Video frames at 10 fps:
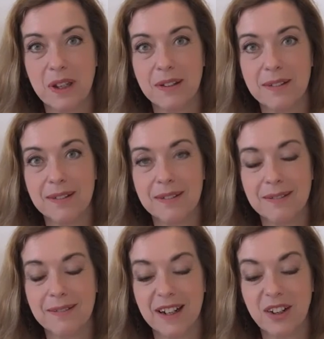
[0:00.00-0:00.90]

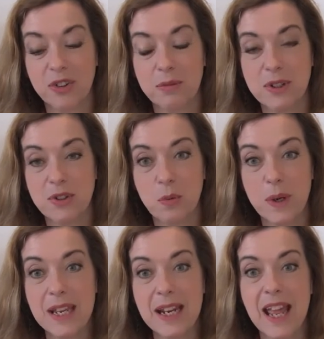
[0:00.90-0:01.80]
because it looks a bit too
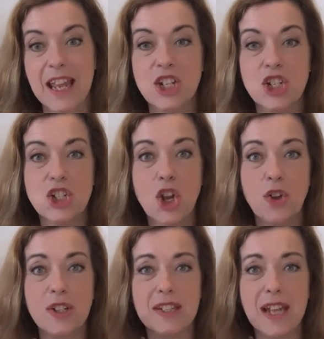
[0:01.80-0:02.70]
weird, and
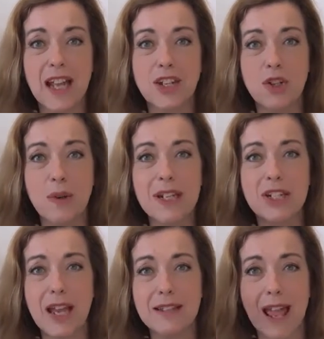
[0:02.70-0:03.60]
don't start
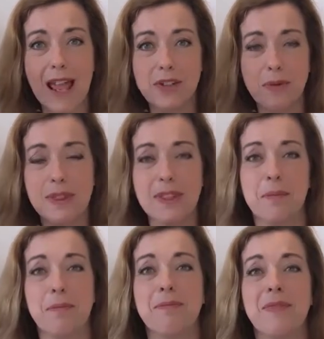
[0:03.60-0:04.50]
doing jazz hands with
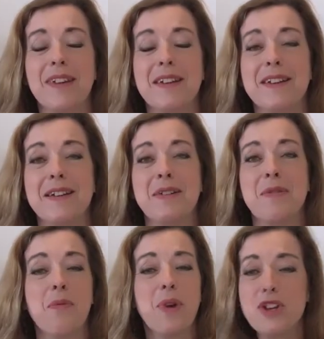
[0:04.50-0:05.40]
them.
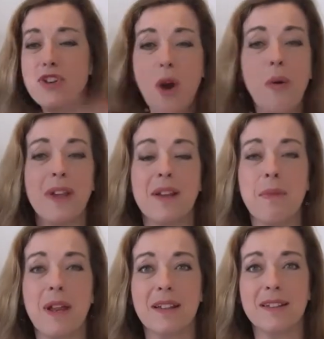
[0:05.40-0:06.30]
We know it
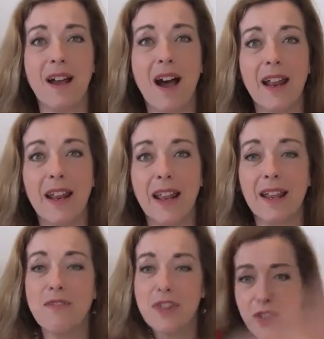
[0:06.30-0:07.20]
can be
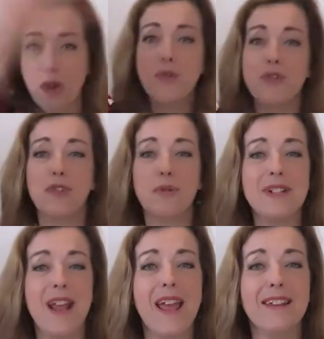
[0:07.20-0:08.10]
exciting, and for those who
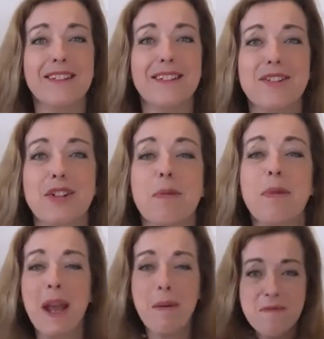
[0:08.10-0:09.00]
are dancers, you can
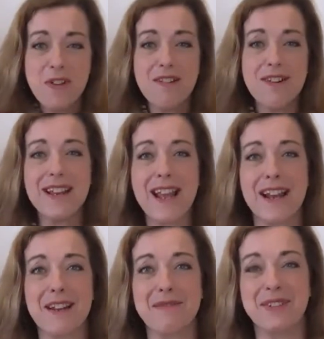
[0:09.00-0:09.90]
become very
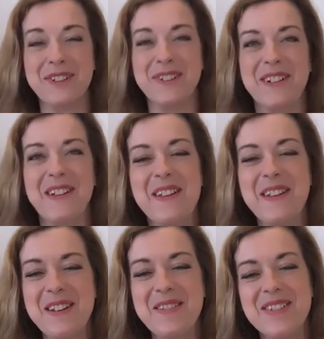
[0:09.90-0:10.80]
colorful,
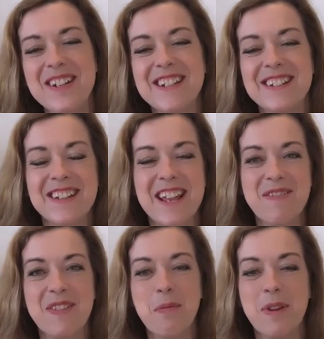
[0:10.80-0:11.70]
but just
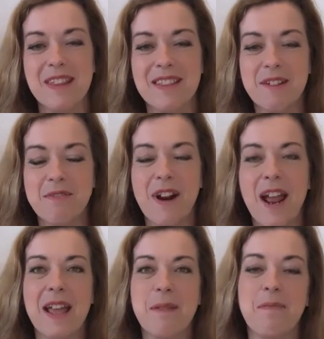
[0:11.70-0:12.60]
keep them within the
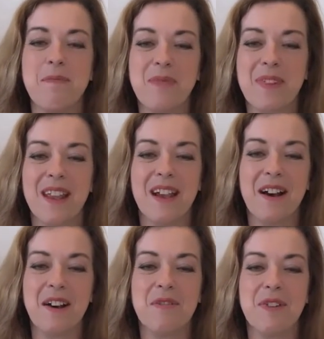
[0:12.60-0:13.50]
frame
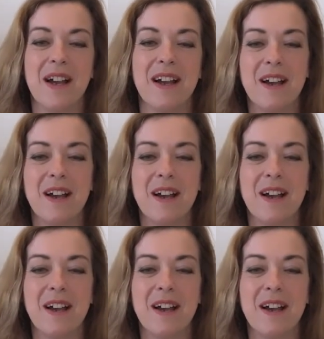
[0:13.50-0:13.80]
of